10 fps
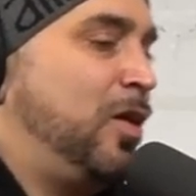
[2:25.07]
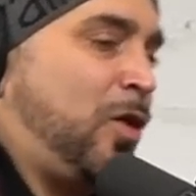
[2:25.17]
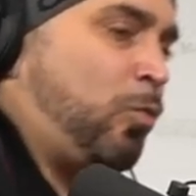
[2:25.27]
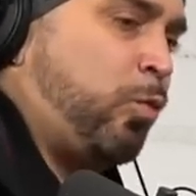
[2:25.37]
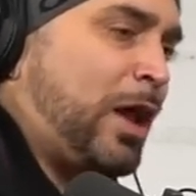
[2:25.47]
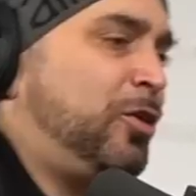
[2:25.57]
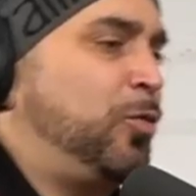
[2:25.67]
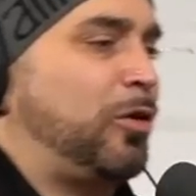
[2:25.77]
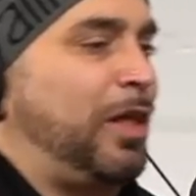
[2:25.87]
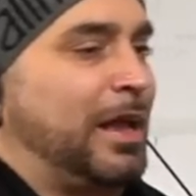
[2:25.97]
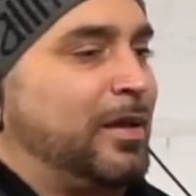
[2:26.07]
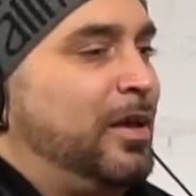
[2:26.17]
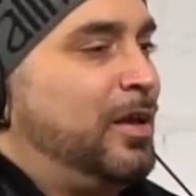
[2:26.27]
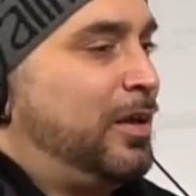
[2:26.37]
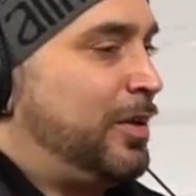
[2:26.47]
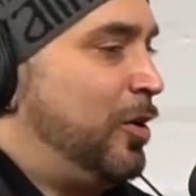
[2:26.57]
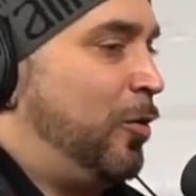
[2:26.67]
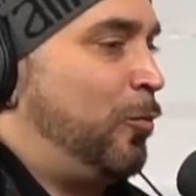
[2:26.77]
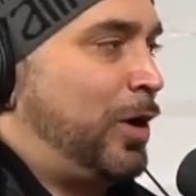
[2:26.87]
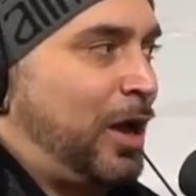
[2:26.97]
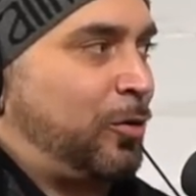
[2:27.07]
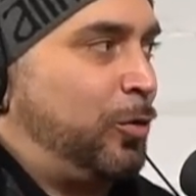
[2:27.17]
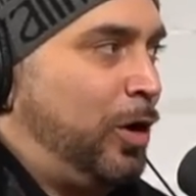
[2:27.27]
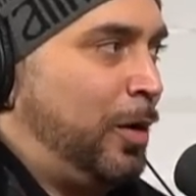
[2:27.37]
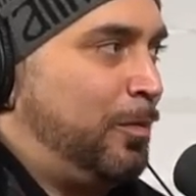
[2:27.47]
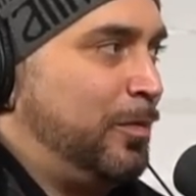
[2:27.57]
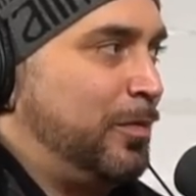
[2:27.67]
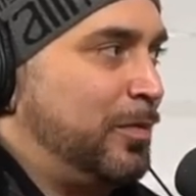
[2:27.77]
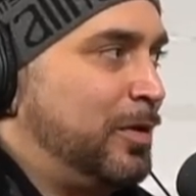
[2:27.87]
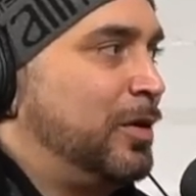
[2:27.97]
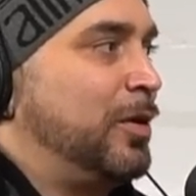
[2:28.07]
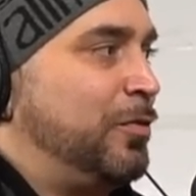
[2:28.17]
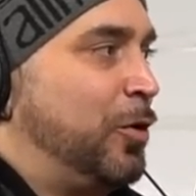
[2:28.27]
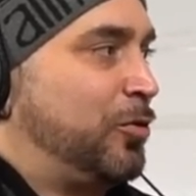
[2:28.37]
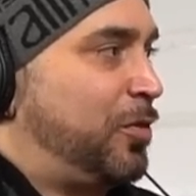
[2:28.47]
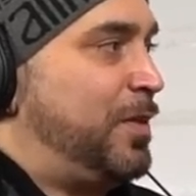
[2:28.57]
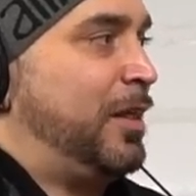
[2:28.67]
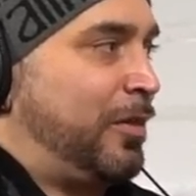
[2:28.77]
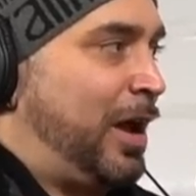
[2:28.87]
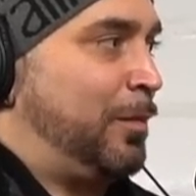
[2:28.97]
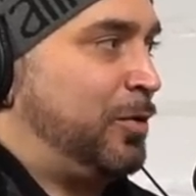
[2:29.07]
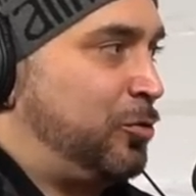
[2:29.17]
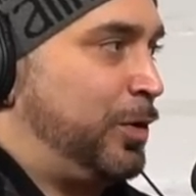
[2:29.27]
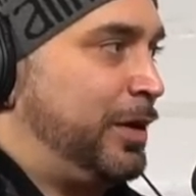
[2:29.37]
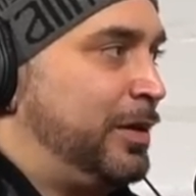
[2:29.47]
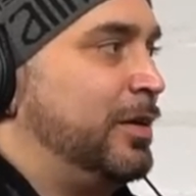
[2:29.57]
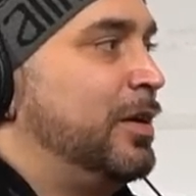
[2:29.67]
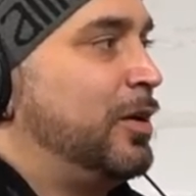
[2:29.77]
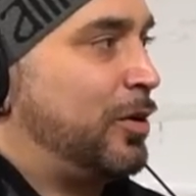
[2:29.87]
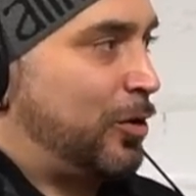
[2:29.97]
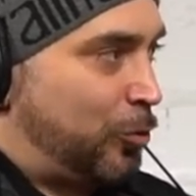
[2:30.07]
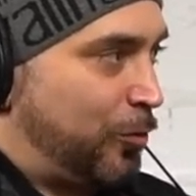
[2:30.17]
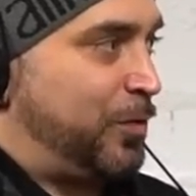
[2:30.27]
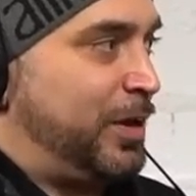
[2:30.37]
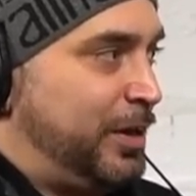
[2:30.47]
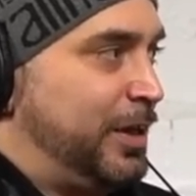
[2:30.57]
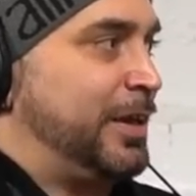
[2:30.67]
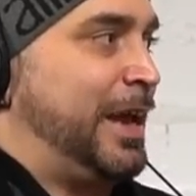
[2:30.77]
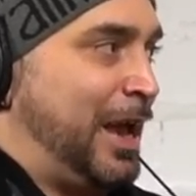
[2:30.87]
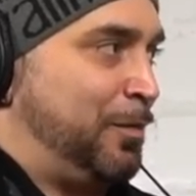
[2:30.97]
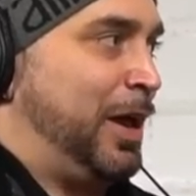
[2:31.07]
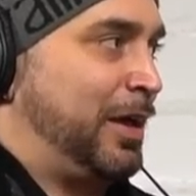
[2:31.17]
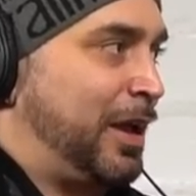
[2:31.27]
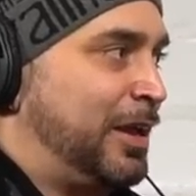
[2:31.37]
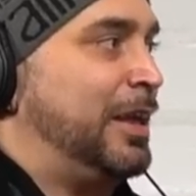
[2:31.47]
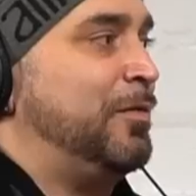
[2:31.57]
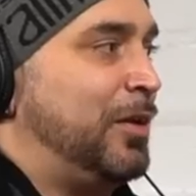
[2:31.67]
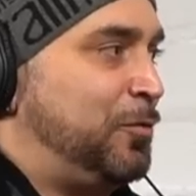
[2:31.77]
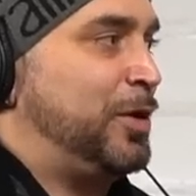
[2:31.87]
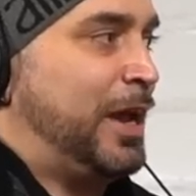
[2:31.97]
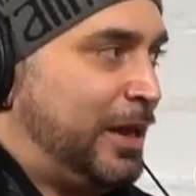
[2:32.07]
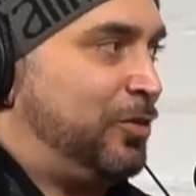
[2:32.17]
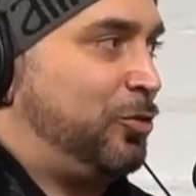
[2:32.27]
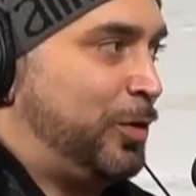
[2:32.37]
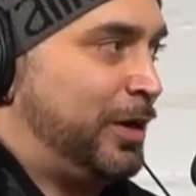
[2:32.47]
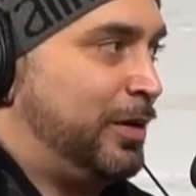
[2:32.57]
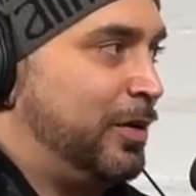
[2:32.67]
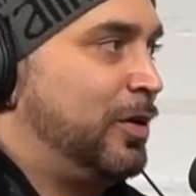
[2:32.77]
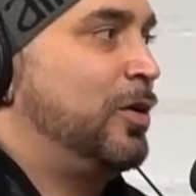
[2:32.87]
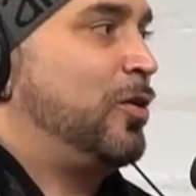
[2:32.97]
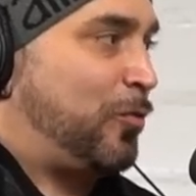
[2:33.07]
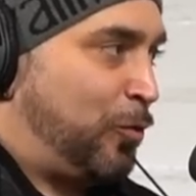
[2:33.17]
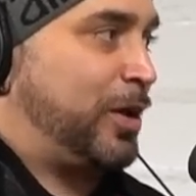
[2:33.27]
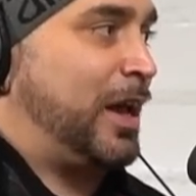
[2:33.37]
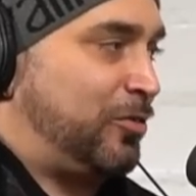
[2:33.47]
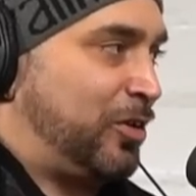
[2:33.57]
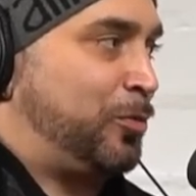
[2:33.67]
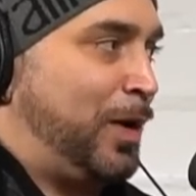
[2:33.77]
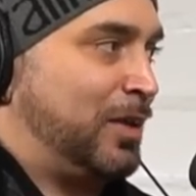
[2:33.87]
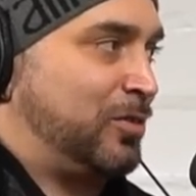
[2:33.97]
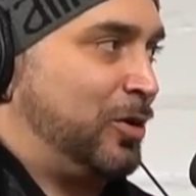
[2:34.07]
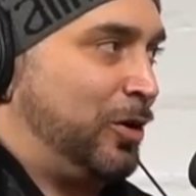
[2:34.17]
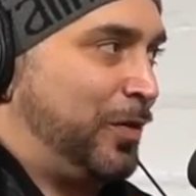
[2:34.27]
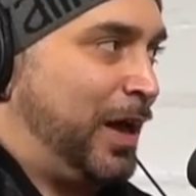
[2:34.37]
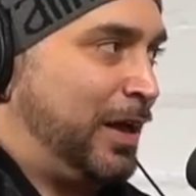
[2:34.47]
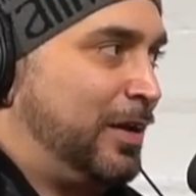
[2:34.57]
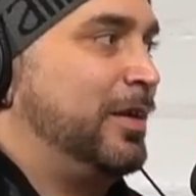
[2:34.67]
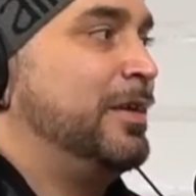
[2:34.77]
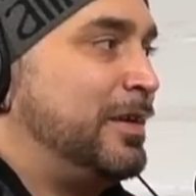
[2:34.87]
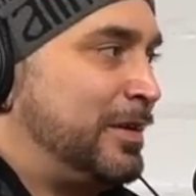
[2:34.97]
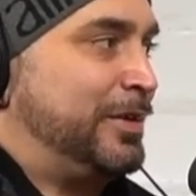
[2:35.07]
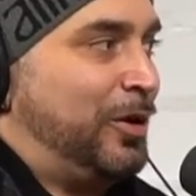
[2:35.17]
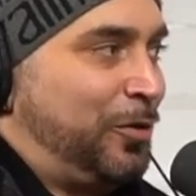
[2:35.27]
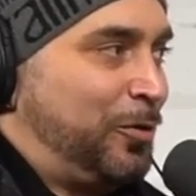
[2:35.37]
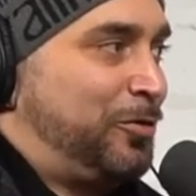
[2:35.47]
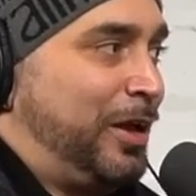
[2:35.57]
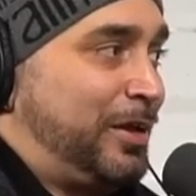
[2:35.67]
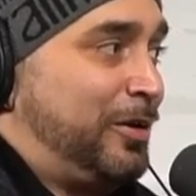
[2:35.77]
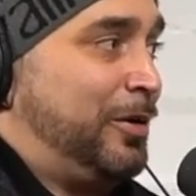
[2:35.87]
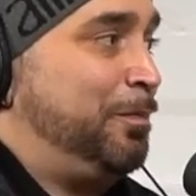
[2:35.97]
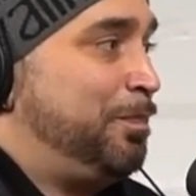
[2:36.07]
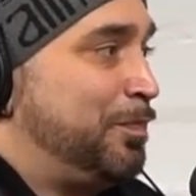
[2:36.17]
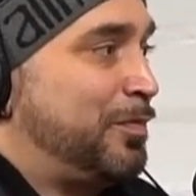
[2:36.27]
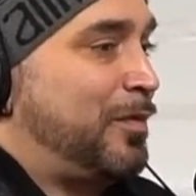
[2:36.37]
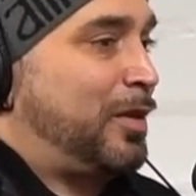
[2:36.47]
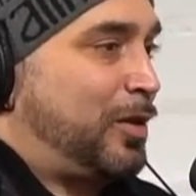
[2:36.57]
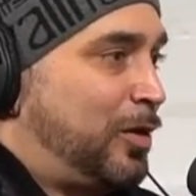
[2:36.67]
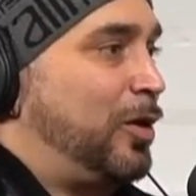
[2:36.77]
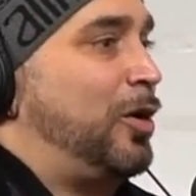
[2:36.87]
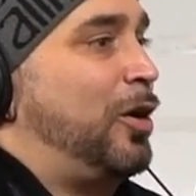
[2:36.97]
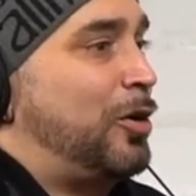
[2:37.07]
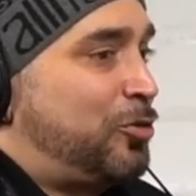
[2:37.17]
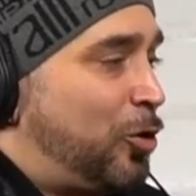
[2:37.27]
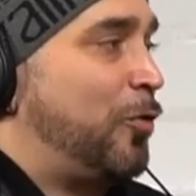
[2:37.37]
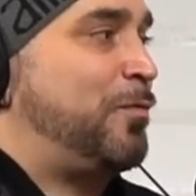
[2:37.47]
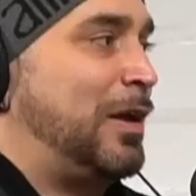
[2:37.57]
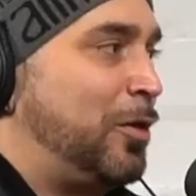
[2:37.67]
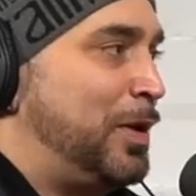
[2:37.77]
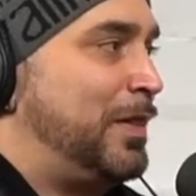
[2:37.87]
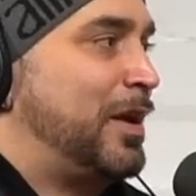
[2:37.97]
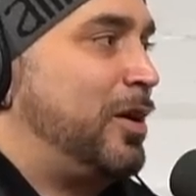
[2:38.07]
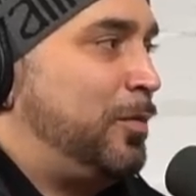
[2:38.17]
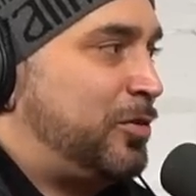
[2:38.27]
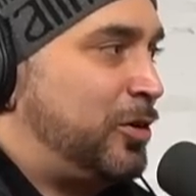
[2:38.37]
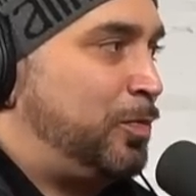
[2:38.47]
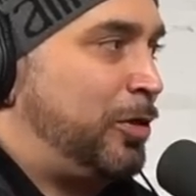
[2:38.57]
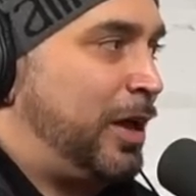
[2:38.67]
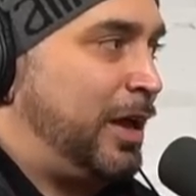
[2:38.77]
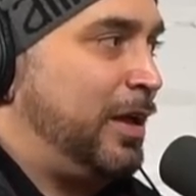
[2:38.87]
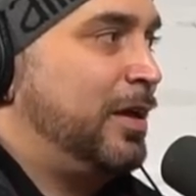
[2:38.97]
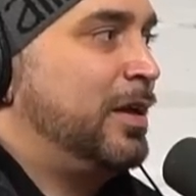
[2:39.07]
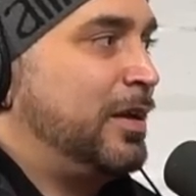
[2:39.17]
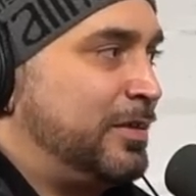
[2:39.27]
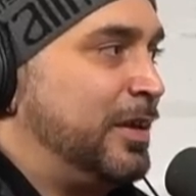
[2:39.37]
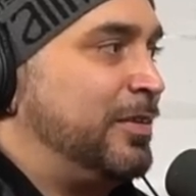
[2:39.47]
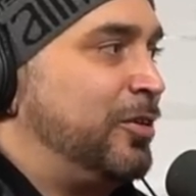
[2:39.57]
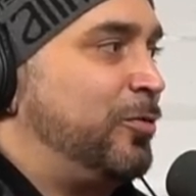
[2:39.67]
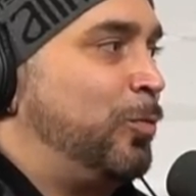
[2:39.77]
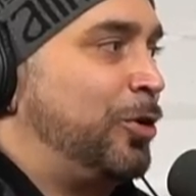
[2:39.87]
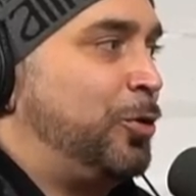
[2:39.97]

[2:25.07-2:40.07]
When you were like, you know, when I grew up, there's a thin line between graffiti and gangbanging. And even if you get into it for catching spots and all that, you know, there's like a turf element that comes into play. Were you